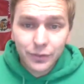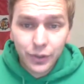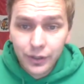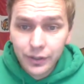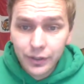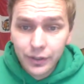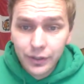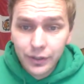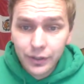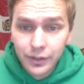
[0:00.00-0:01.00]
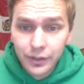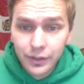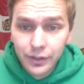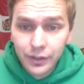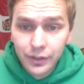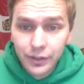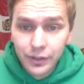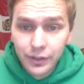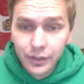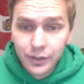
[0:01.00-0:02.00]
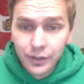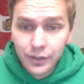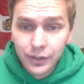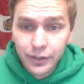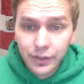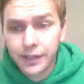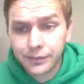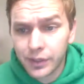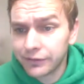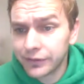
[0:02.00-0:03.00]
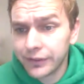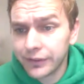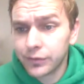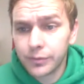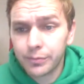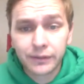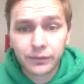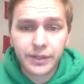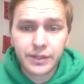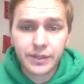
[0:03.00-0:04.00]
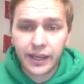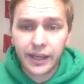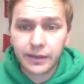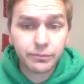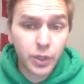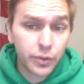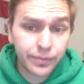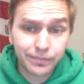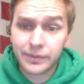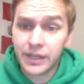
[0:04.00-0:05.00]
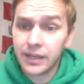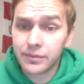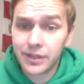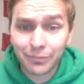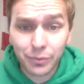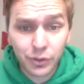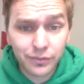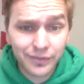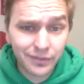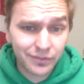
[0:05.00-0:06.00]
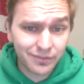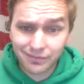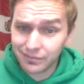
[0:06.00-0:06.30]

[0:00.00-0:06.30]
couldn't agree more here. Both teams are taking roughly 4 penalties a game. Both teams have proven,